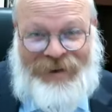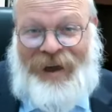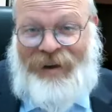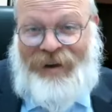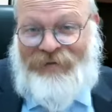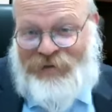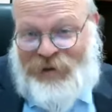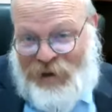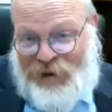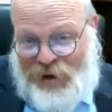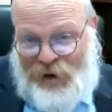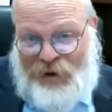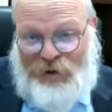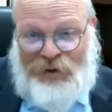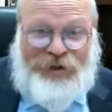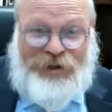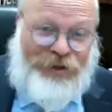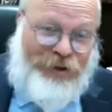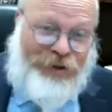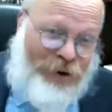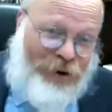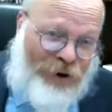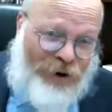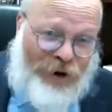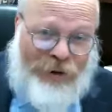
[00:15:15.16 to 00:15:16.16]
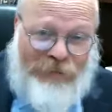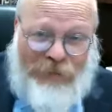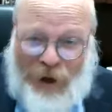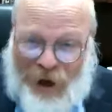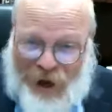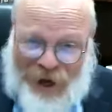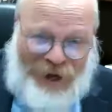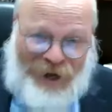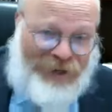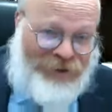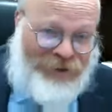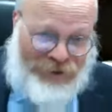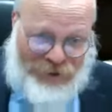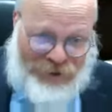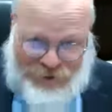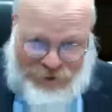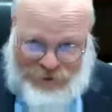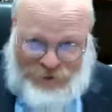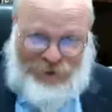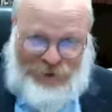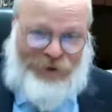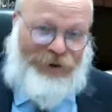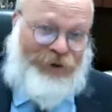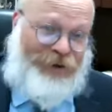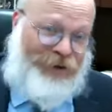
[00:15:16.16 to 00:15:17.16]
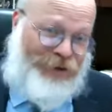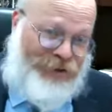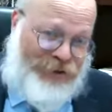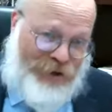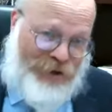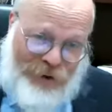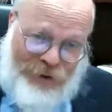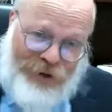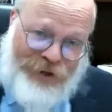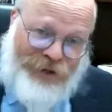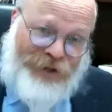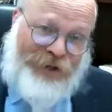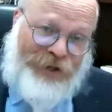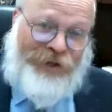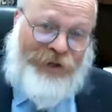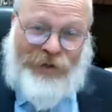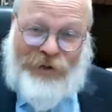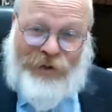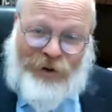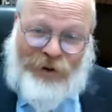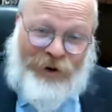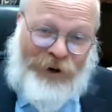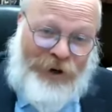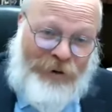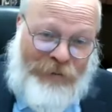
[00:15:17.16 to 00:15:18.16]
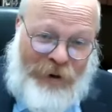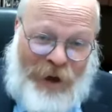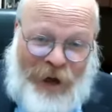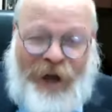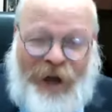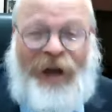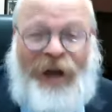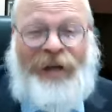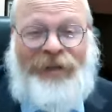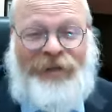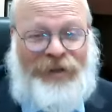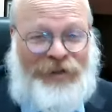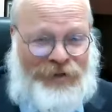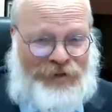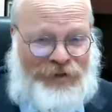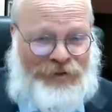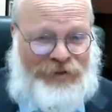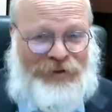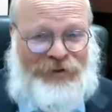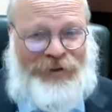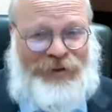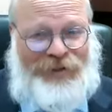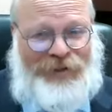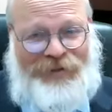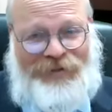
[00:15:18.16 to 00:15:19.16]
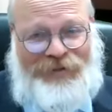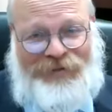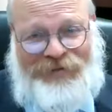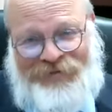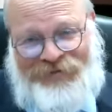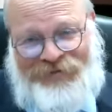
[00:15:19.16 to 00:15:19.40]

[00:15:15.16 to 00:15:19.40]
You have to know the story behind the story. There's always a story behind the story.